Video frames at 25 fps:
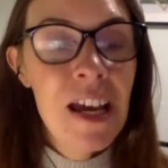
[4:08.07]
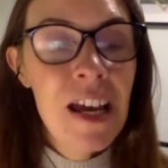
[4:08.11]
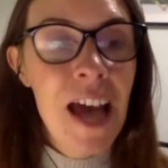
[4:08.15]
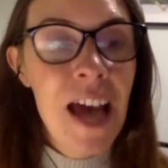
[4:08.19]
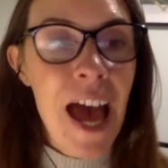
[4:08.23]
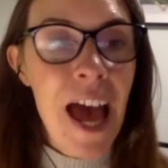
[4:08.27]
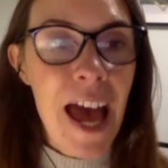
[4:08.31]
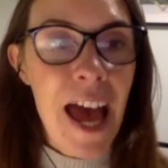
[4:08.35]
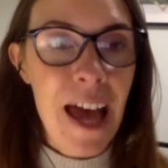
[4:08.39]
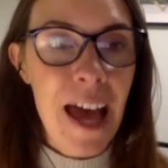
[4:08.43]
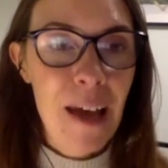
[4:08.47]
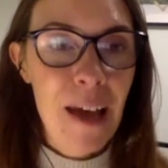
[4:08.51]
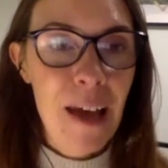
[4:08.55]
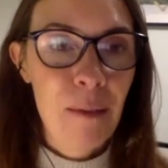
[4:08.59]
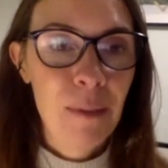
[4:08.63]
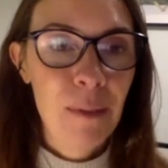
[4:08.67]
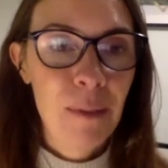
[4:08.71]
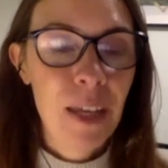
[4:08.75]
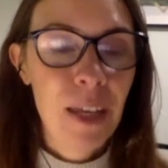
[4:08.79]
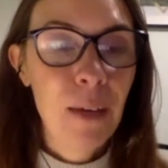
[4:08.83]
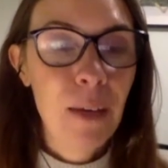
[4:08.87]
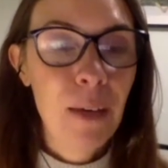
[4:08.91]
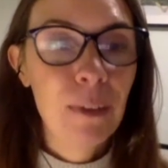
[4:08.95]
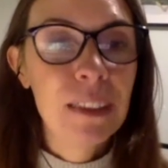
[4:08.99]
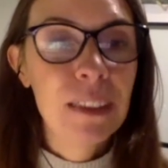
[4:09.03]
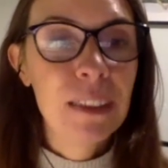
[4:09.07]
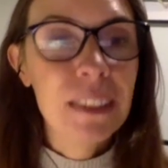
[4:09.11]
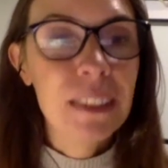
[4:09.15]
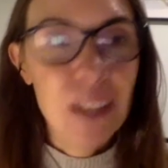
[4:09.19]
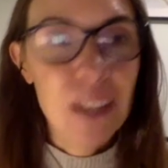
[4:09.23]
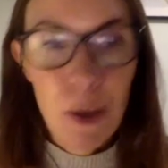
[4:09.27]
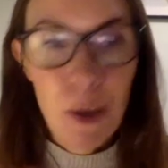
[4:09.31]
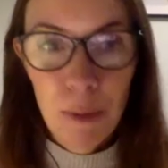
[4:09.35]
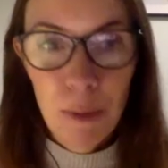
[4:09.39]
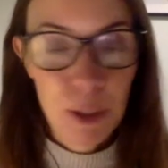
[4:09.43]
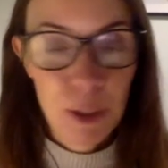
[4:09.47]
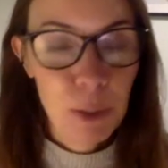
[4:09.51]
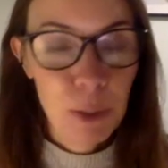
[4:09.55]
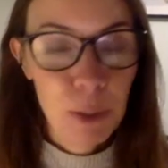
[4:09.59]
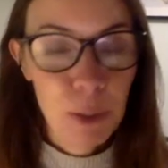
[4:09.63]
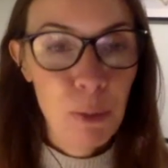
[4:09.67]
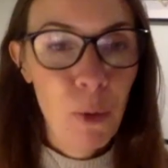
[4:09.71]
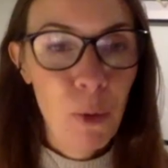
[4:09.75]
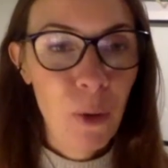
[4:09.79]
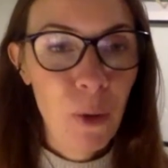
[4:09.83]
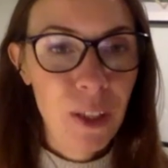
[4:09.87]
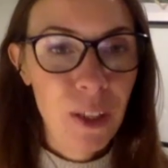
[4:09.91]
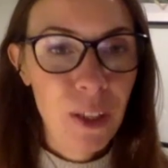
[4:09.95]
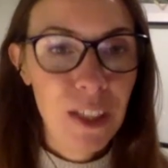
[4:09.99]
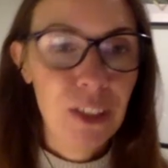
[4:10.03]
um, that it was so much
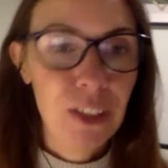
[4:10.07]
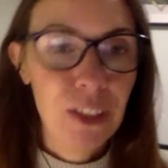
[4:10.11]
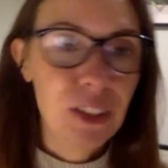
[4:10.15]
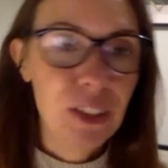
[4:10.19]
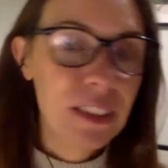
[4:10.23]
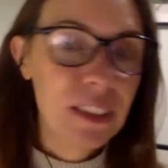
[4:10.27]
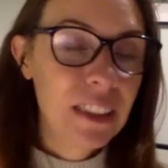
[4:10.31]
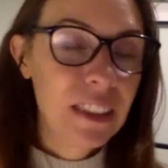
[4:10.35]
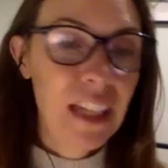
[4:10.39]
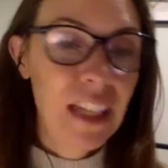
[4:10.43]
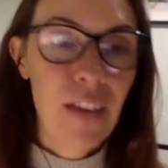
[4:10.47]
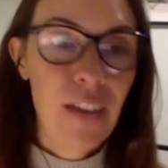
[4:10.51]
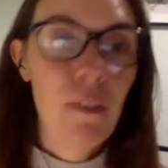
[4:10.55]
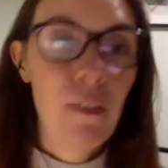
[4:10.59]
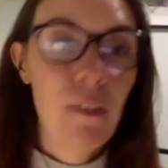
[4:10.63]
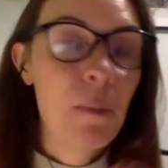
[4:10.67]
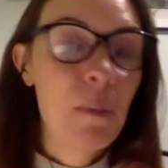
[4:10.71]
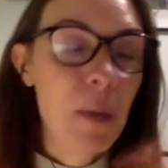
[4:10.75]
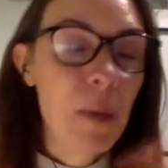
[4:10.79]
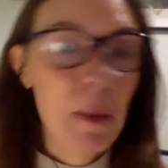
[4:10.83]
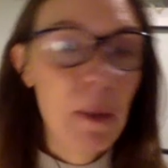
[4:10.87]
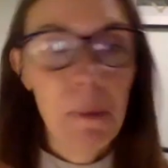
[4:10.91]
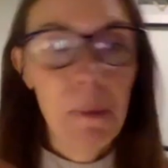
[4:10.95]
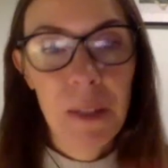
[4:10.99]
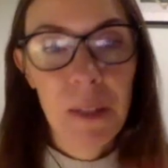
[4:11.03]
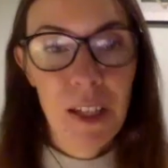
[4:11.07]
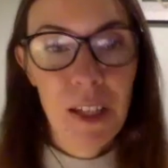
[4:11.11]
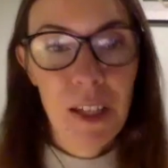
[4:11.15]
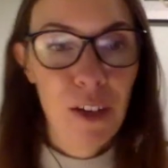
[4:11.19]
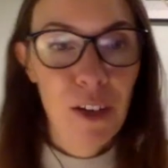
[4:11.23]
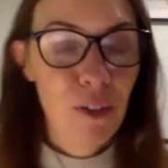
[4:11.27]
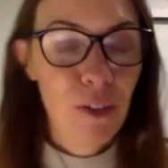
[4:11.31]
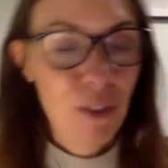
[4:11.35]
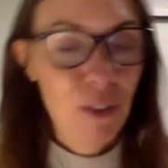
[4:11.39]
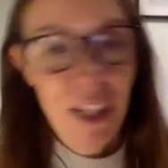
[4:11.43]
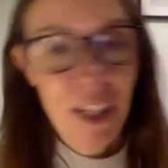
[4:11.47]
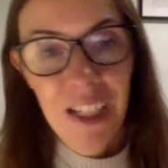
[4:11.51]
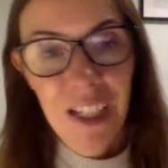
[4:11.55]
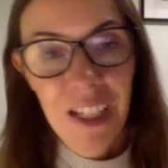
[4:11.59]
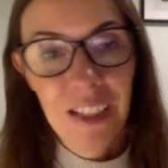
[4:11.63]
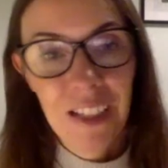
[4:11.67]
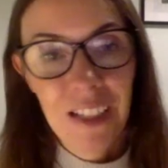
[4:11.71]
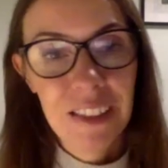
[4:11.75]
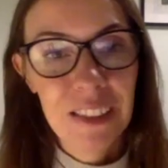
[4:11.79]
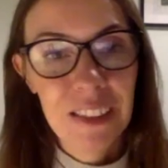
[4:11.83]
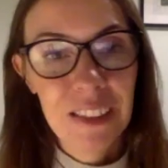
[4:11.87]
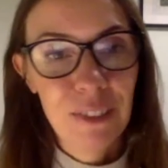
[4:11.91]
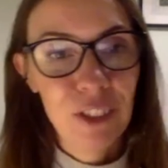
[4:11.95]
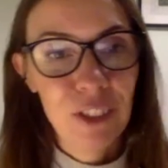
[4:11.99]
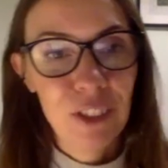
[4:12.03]
more than just giving people the
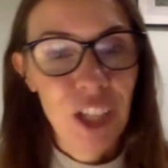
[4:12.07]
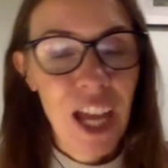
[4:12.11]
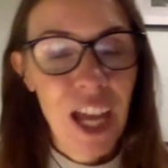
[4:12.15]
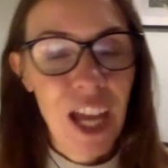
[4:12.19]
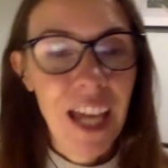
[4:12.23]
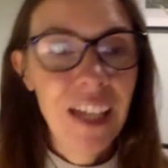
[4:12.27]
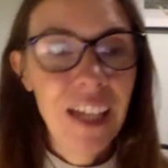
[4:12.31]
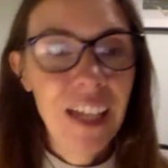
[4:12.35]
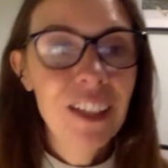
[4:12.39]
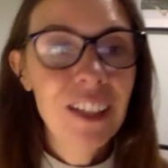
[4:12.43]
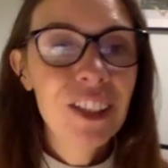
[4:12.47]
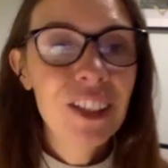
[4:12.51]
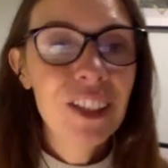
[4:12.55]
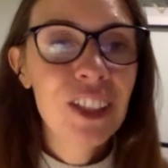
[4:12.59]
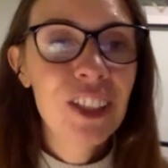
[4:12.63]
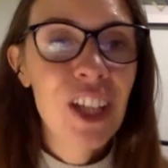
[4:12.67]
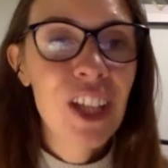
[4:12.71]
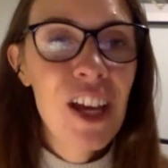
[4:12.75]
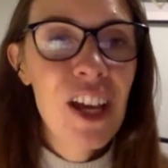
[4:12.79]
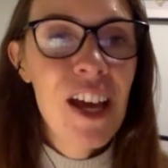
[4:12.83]
ingredients of change